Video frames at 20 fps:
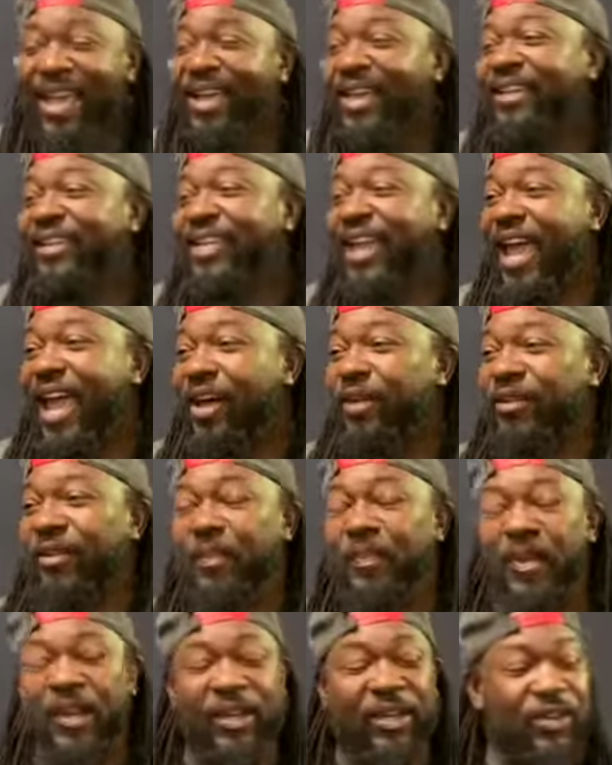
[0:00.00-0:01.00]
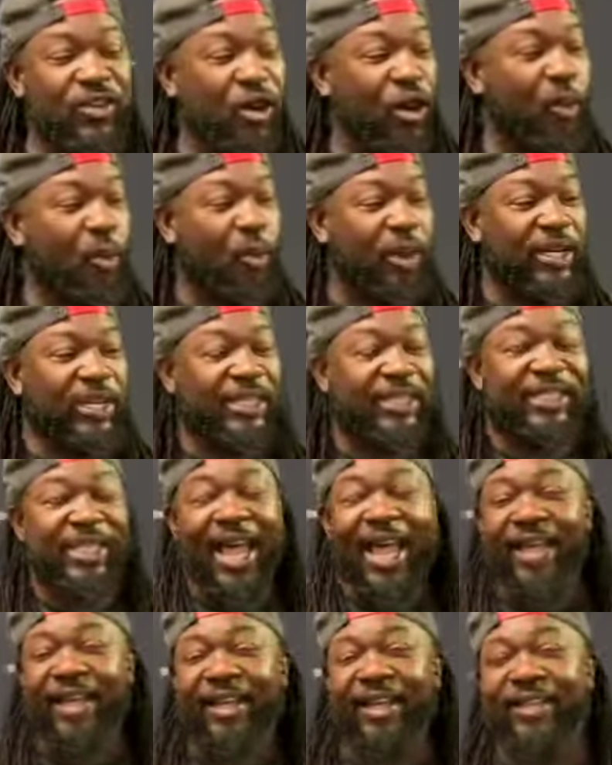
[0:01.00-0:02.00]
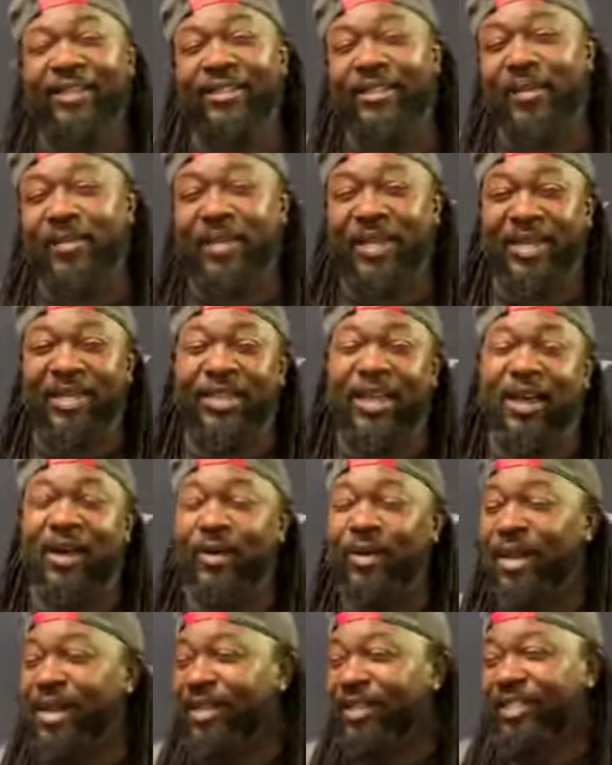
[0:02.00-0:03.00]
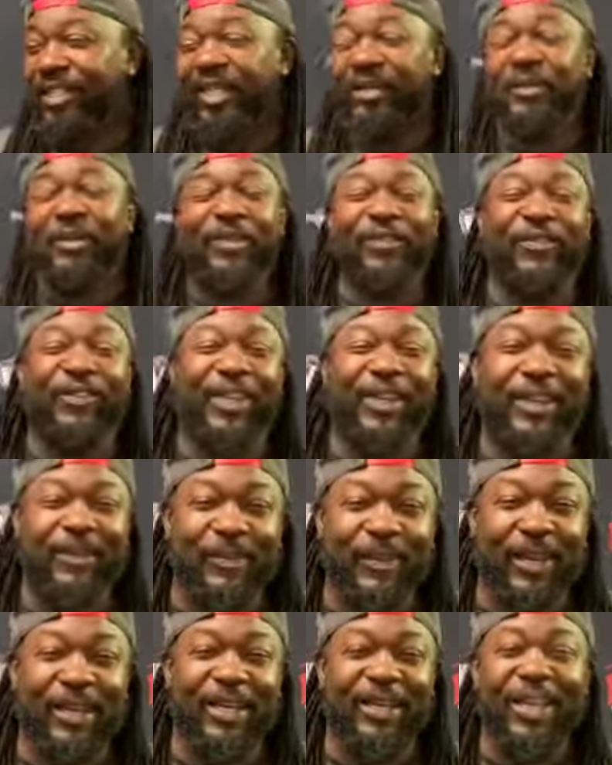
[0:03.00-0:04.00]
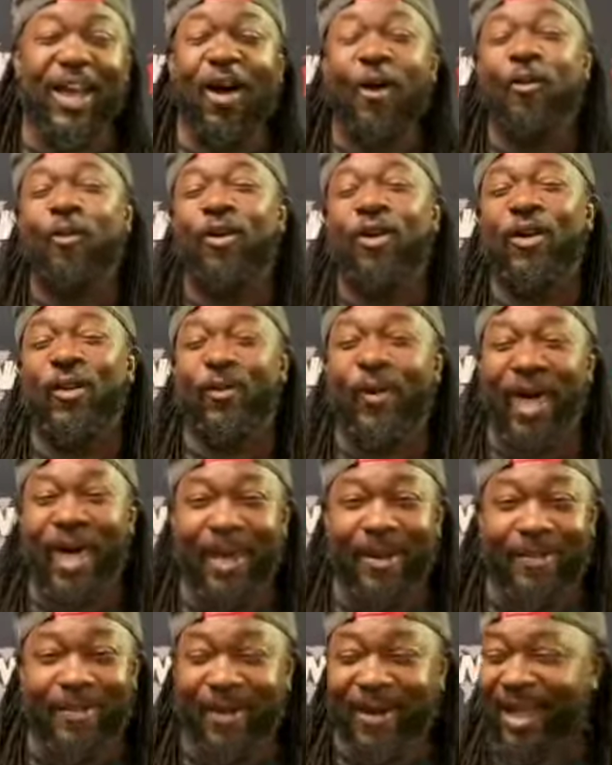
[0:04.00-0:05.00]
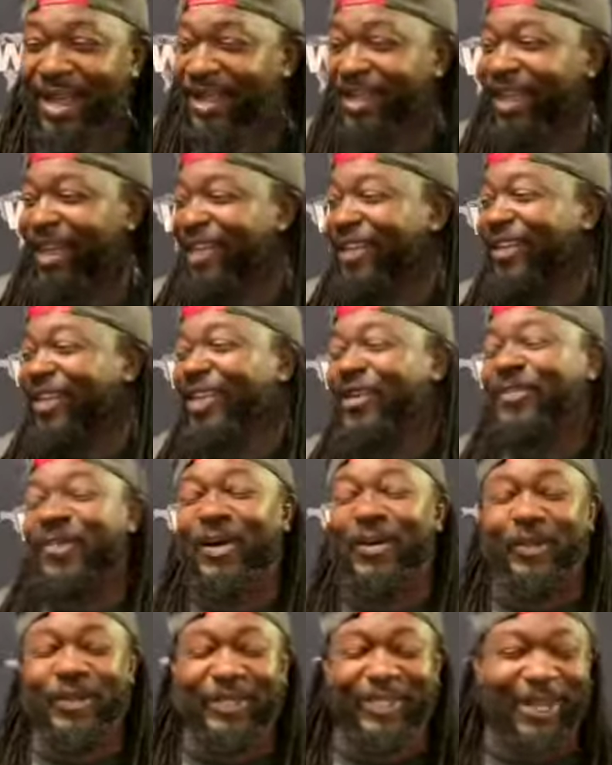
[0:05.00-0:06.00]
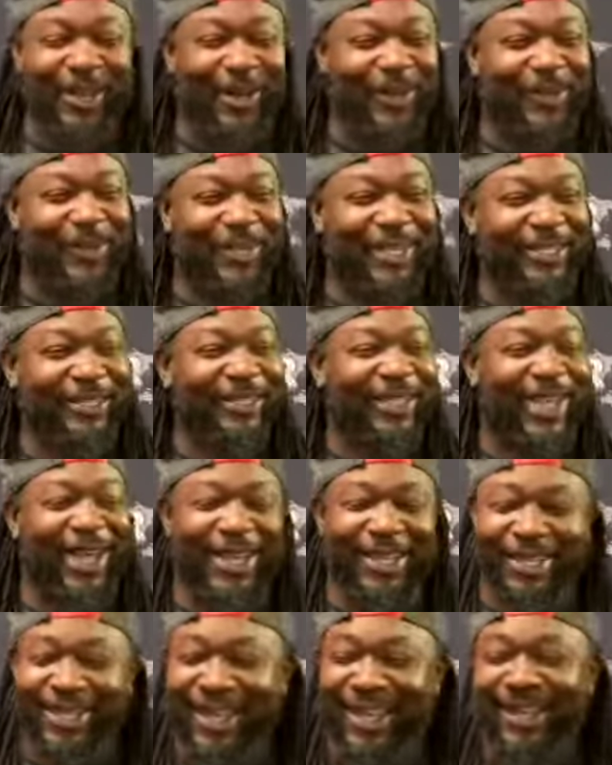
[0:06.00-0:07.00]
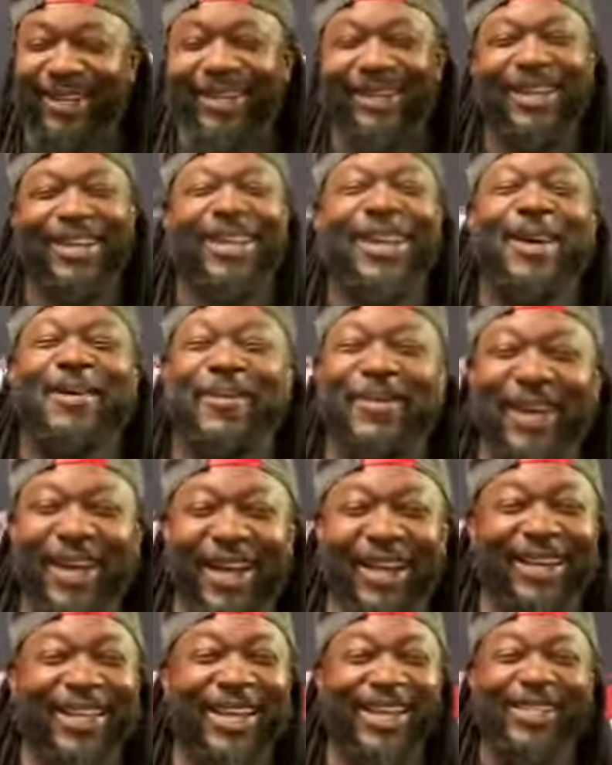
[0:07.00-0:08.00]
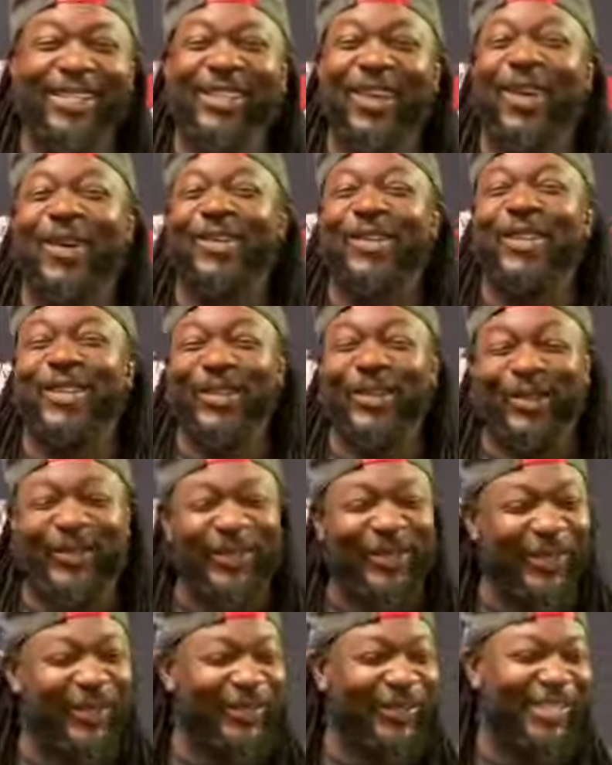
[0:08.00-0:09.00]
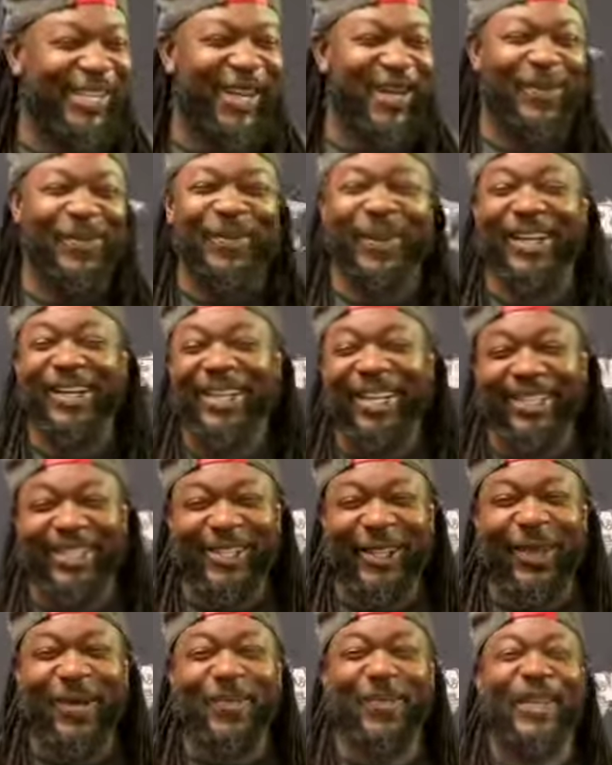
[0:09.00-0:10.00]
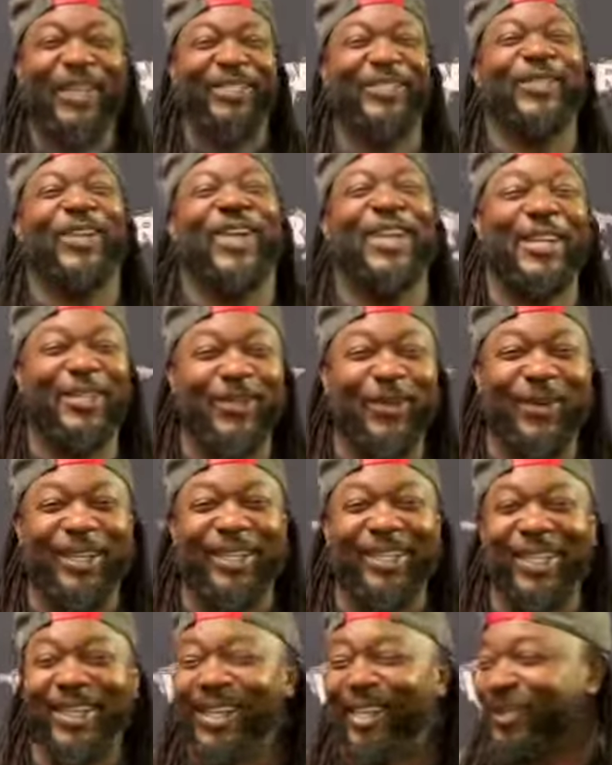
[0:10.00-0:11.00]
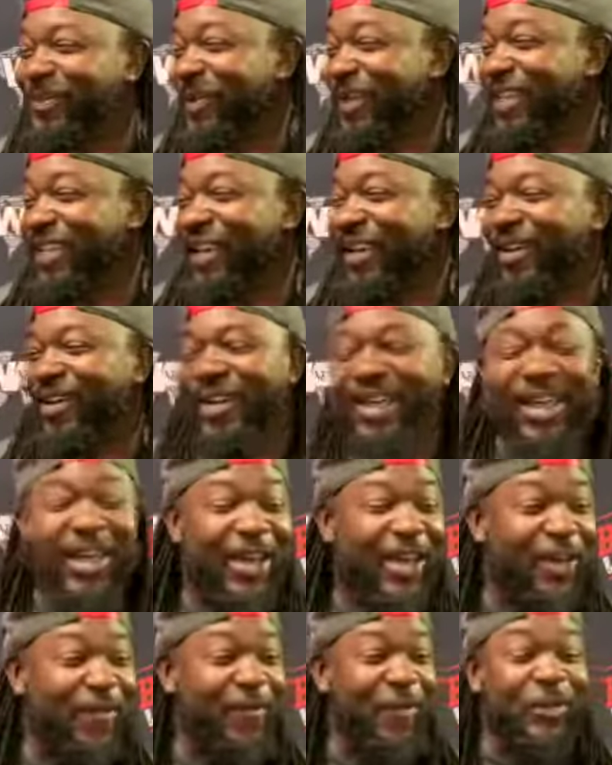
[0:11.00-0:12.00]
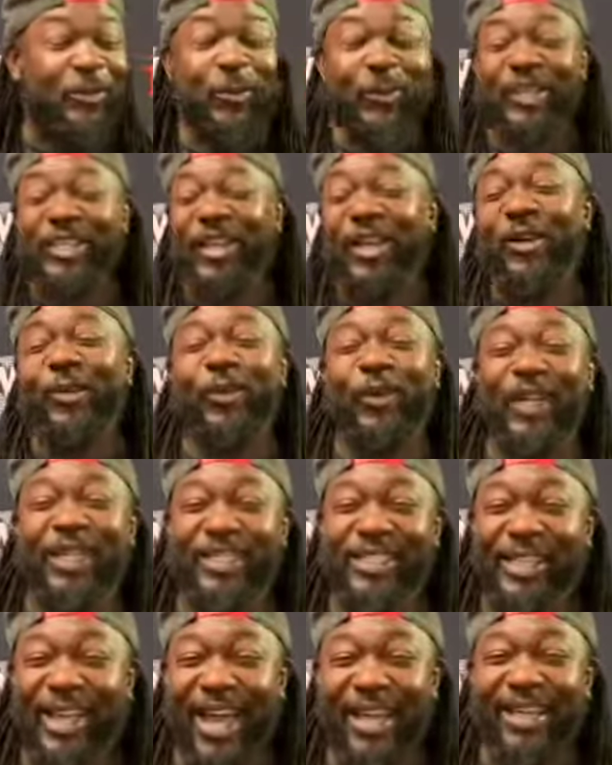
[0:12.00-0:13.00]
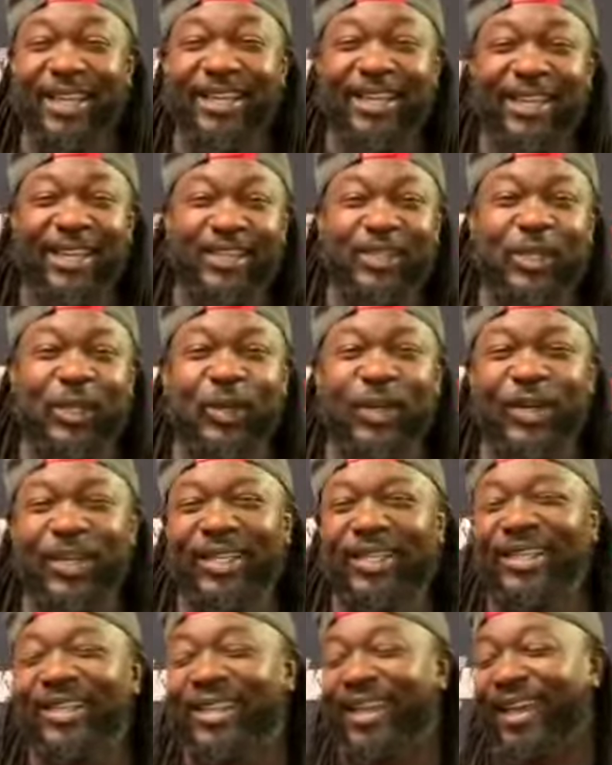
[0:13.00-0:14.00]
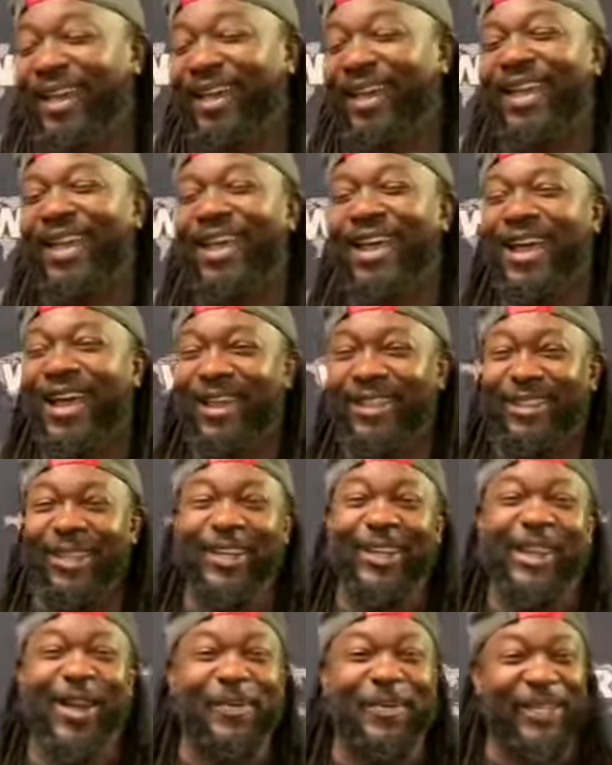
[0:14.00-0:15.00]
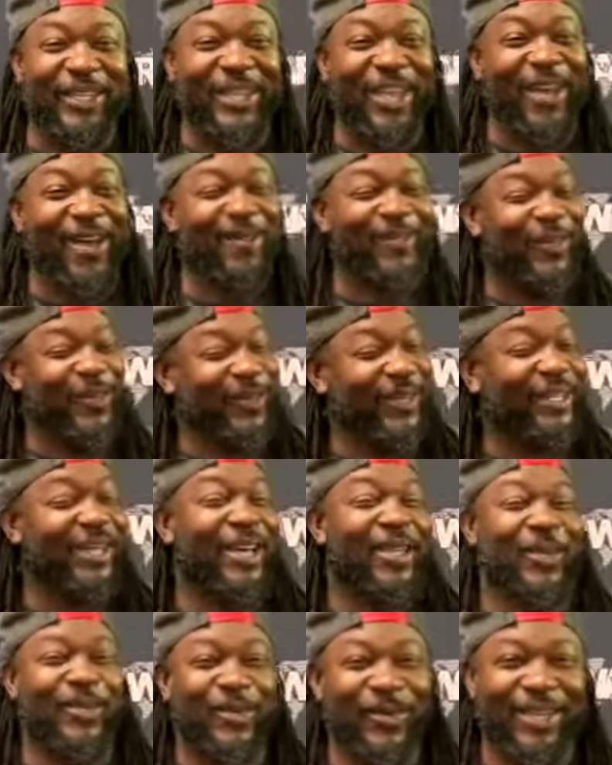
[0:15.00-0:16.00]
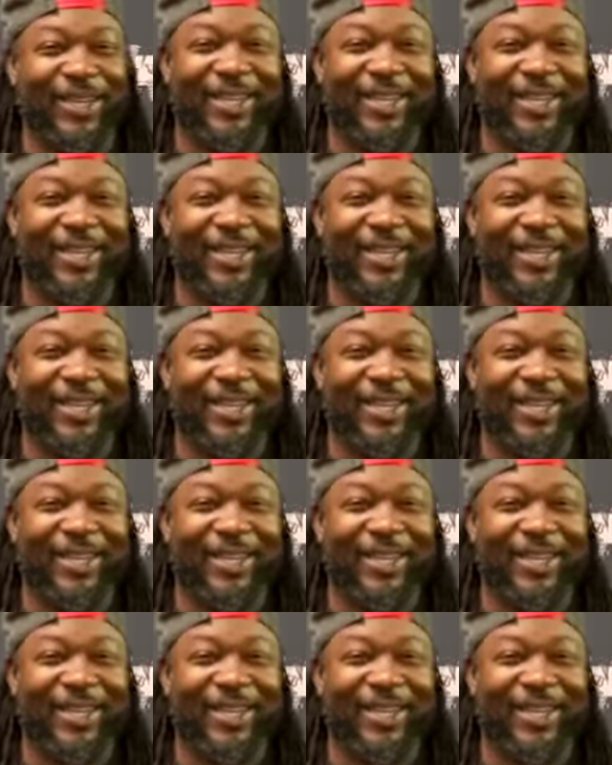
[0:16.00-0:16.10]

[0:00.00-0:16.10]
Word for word: Now, depending on where the site is, I mean, yo, TVV, bruh, y'all worldwide, bruh. I can't keep up with y'all, bruh. It's like, yo, bruh, catch y'all on the YouTube channel, bruh. Catch y'all on Patreon. That's what it is. But, yo, if it's within reach and I can get to it, yeah, I think I'll be down for another one.